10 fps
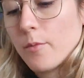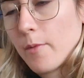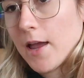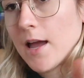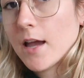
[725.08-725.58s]

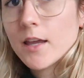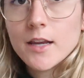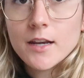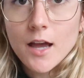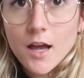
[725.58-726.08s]
my
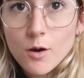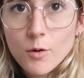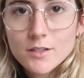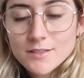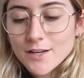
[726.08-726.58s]
Anki deck
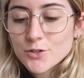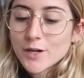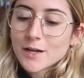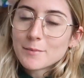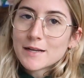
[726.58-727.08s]
whilst I
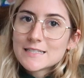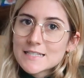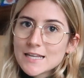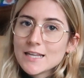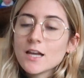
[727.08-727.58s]
drink my
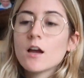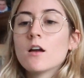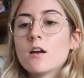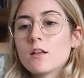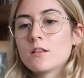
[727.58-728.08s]
tea,
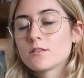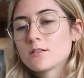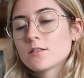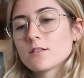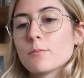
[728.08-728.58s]

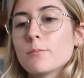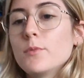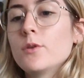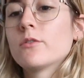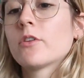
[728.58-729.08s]
listen to some
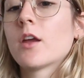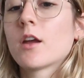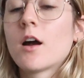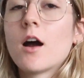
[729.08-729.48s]
music.